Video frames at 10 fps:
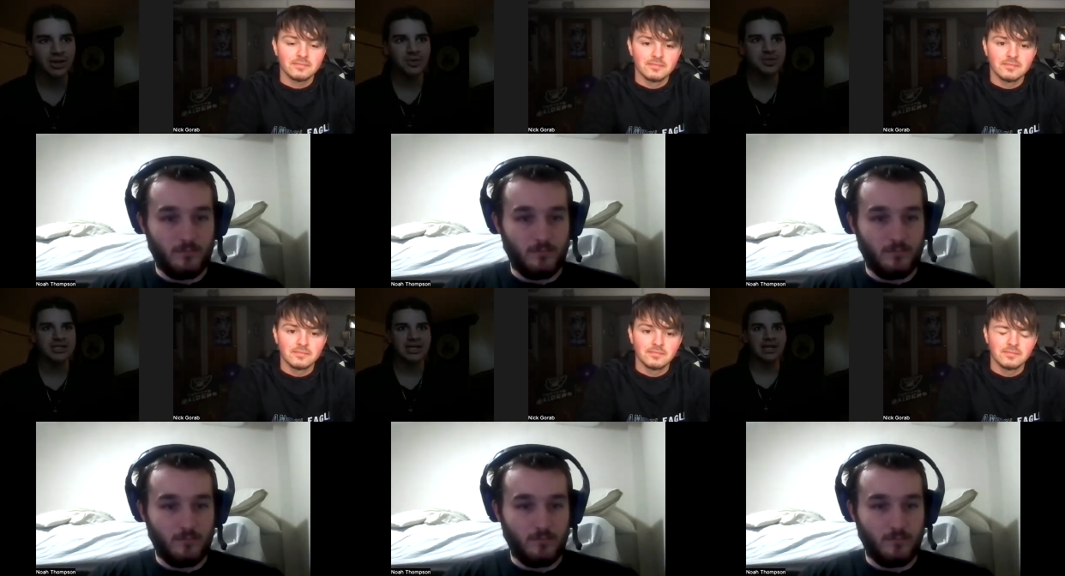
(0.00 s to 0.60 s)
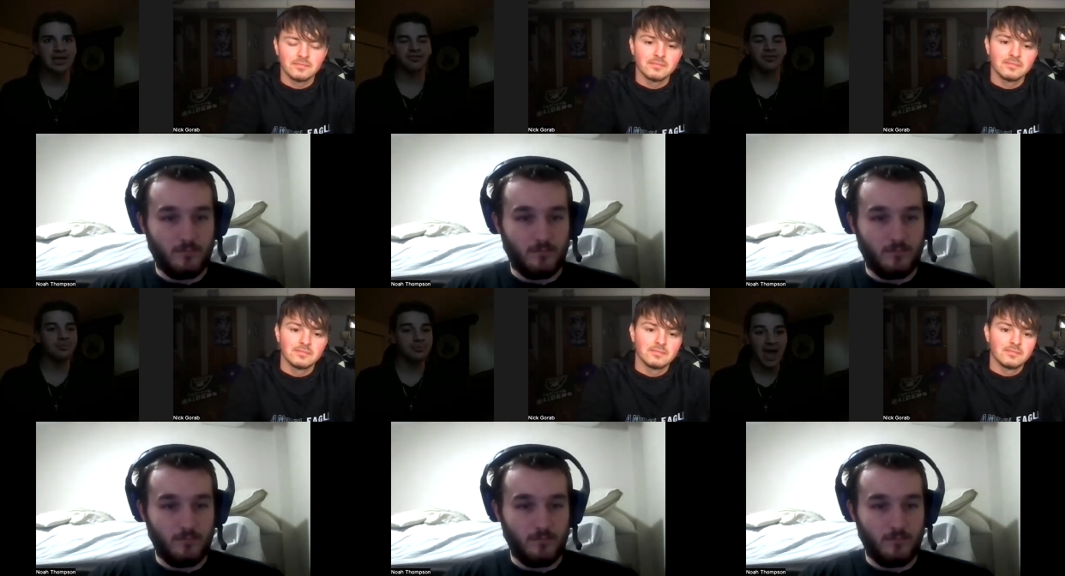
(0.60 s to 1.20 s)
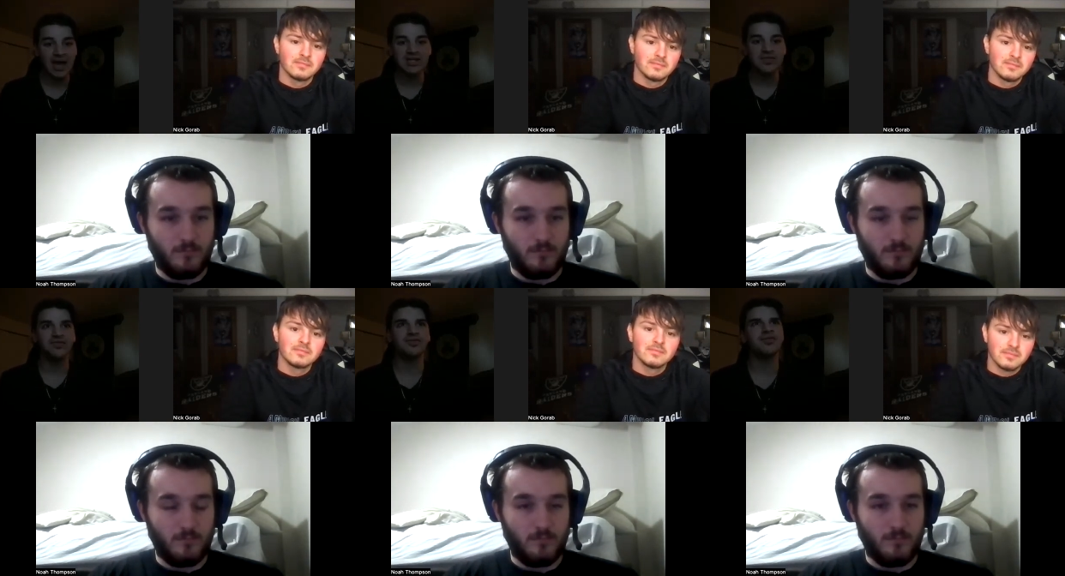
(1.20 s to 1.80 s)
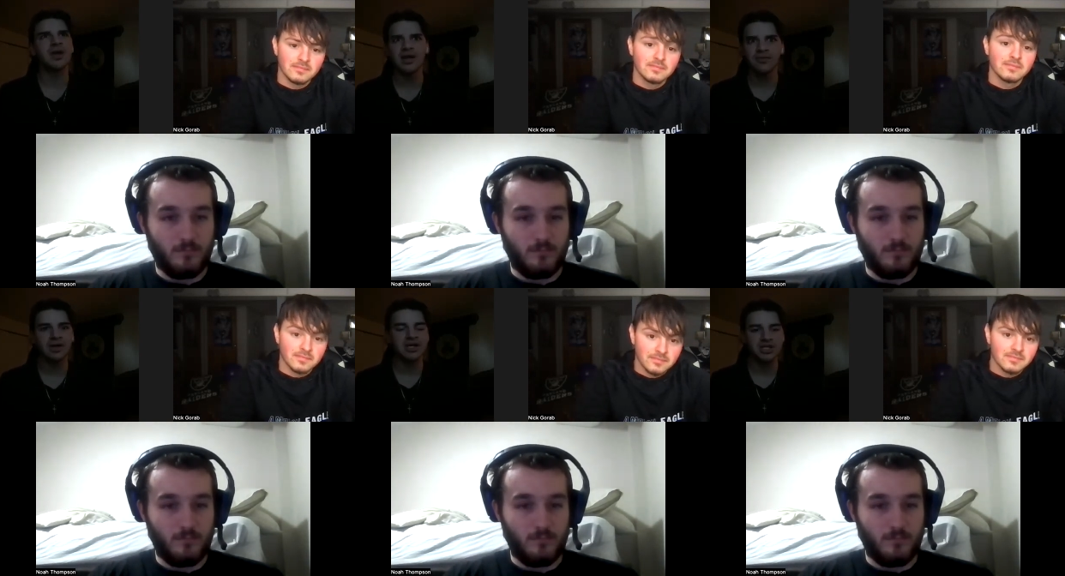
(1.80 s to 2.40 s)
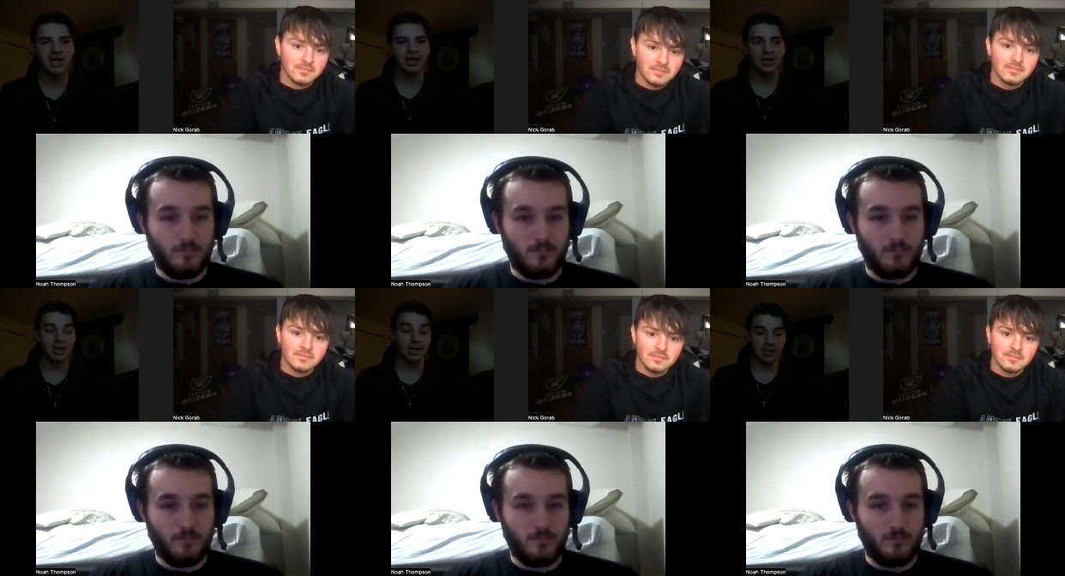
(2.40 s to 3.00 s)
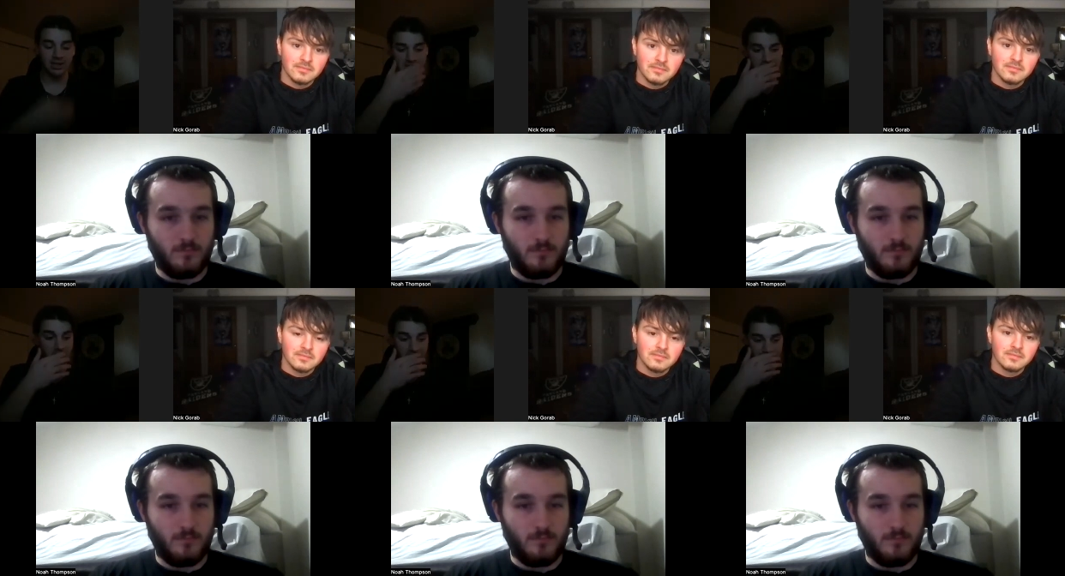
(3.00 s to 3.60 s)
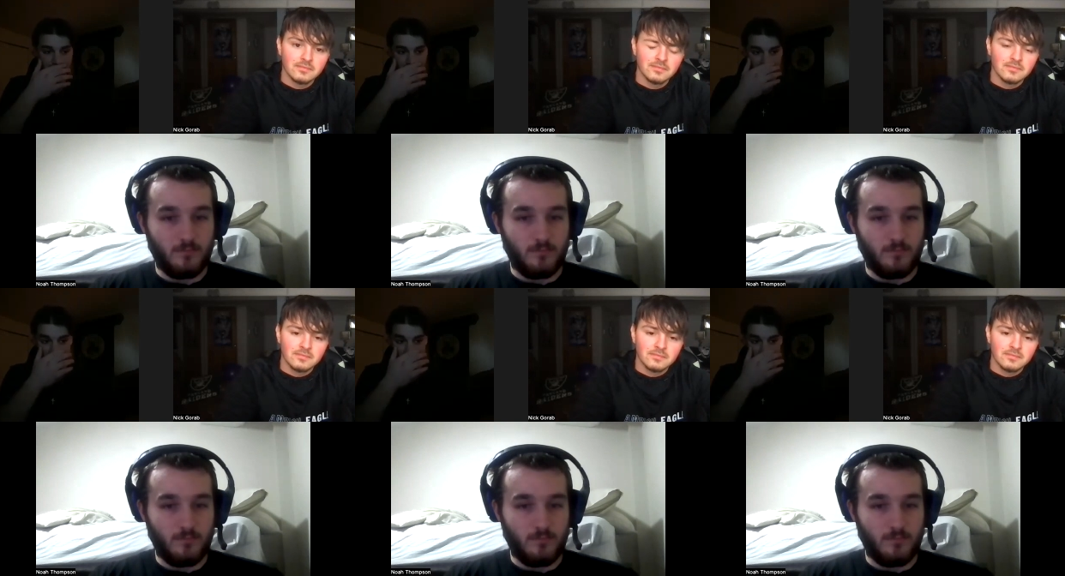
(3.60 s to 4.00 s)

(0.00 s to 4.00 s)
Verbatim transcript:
Speaker 1: alone seeing it from Matt is very, very shocking and unexpected.